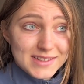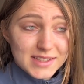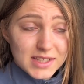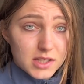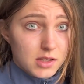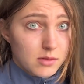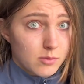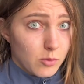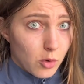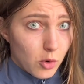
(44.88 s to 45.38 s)

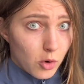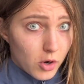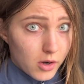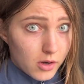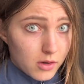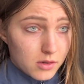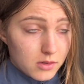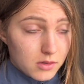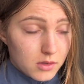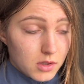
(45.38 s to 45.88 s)

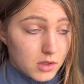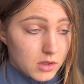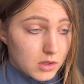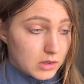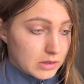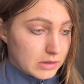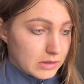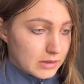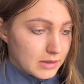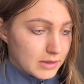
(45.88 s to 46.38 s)
more.
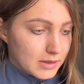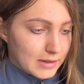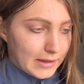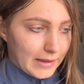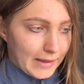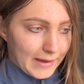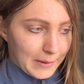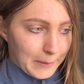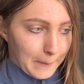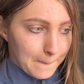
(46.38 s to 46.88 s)

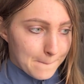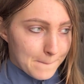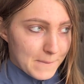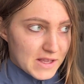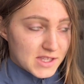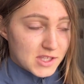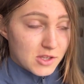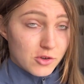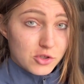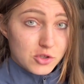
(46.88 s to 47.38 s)
Yeah,
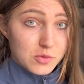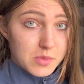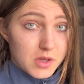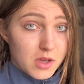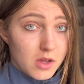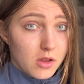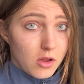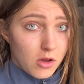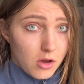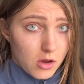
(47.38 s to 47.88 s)
it's going to be a
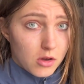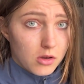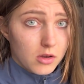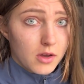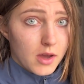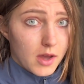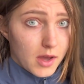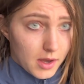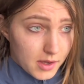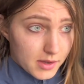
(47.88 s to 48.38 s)
long
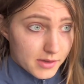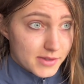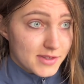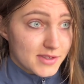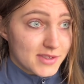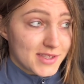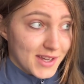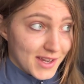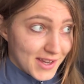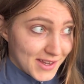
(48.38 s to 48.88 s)
ass
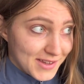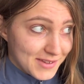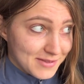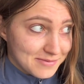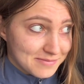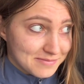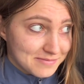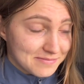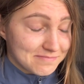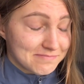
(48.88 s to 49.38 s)
day.
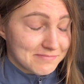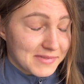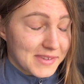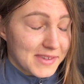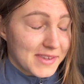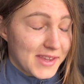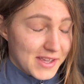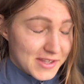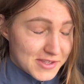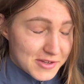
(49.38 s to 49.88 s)

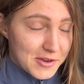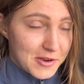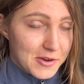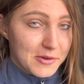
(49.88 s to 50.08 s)
Let's go.